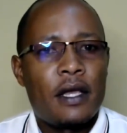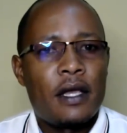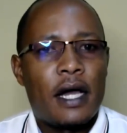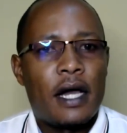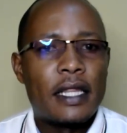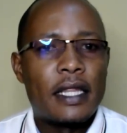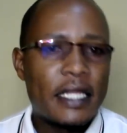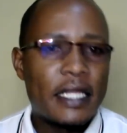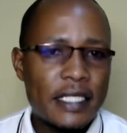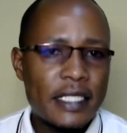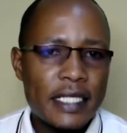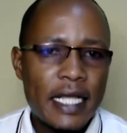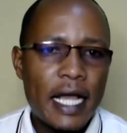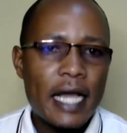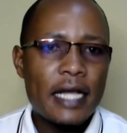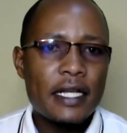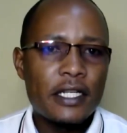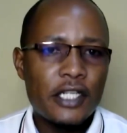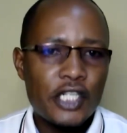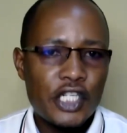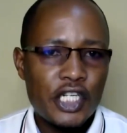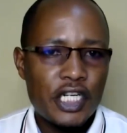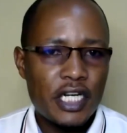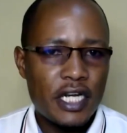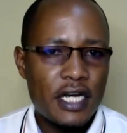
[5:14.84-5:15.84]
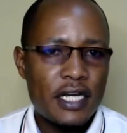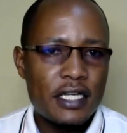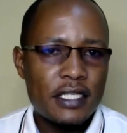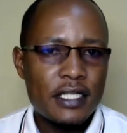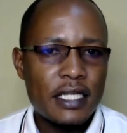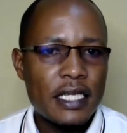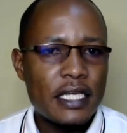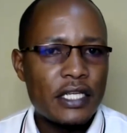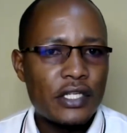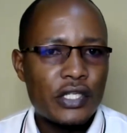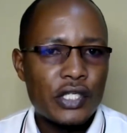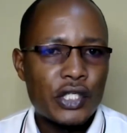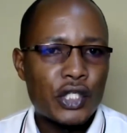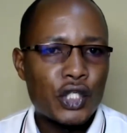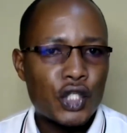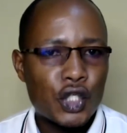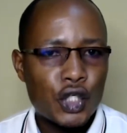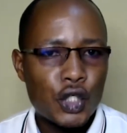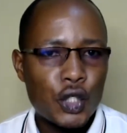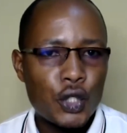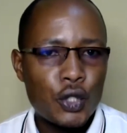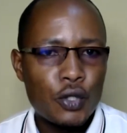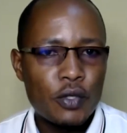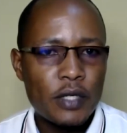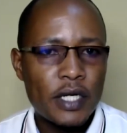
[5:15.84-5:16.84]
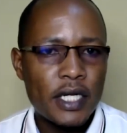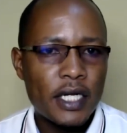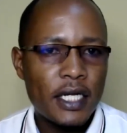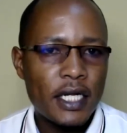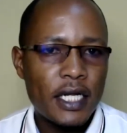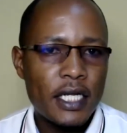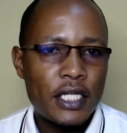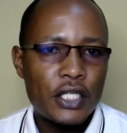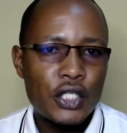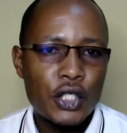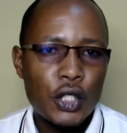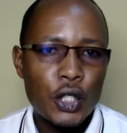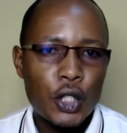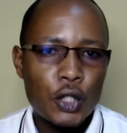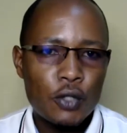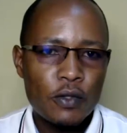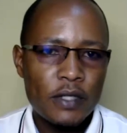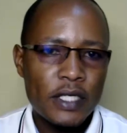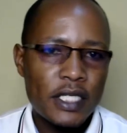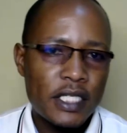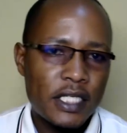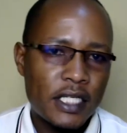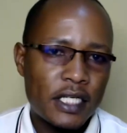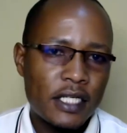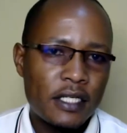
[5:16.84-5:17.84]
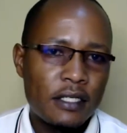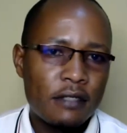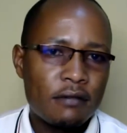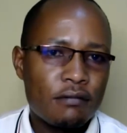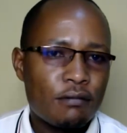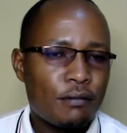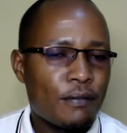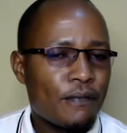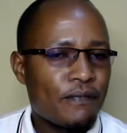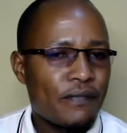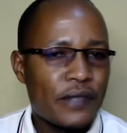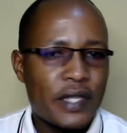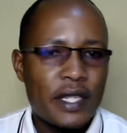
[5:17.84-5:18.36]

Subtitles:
and this guy shares his story, his origin,